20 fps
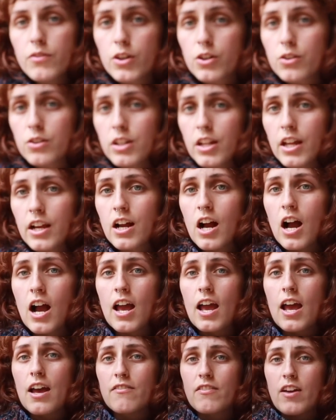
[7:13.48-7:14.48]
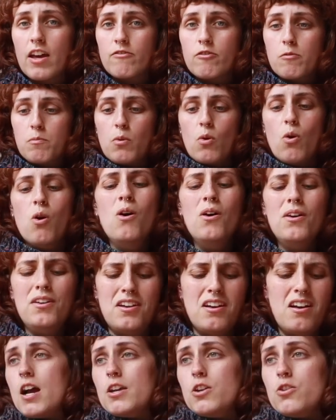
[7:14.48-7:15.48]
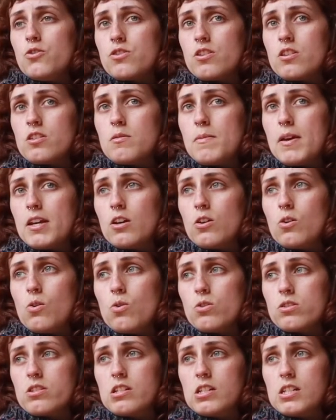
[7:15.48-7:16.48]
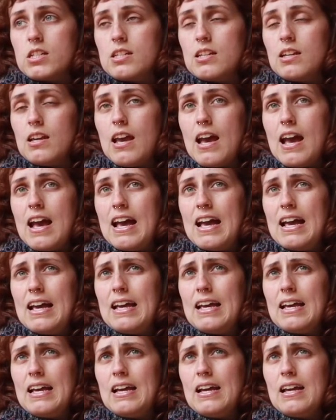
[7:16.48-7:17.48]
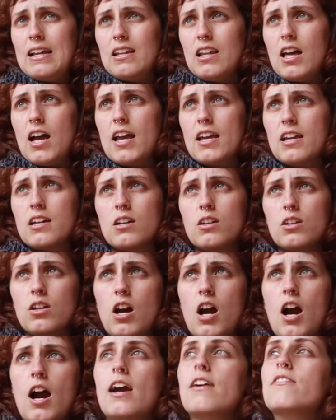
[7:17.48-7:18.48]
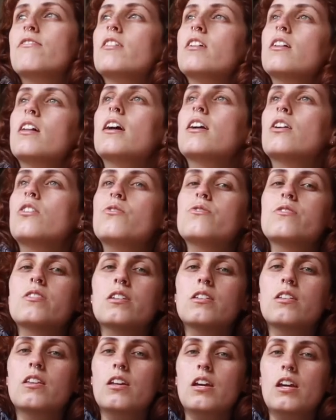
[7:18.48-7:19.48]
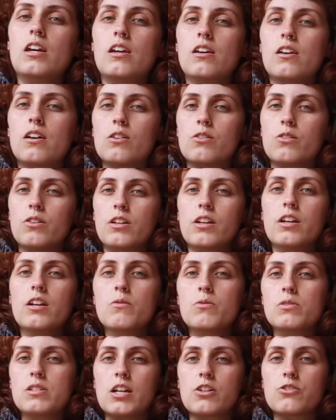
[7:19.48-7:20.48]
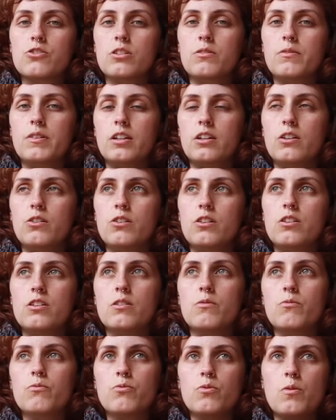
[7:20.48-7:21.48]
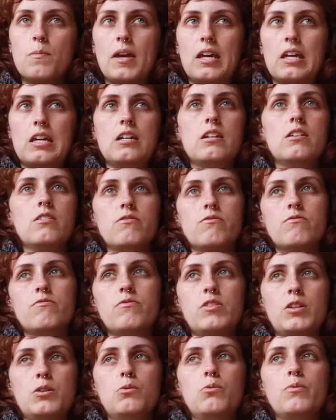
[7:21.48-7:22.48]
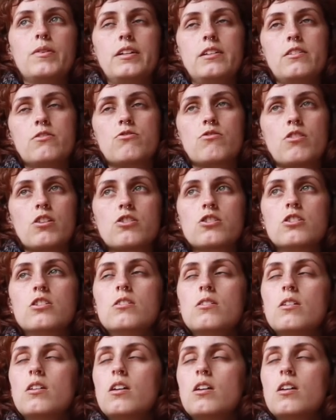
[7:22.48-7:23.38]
acrylic I have ever bought. I used it to make a corset, and like, I feel like using the acrylic was actually really good for making it feel really structured.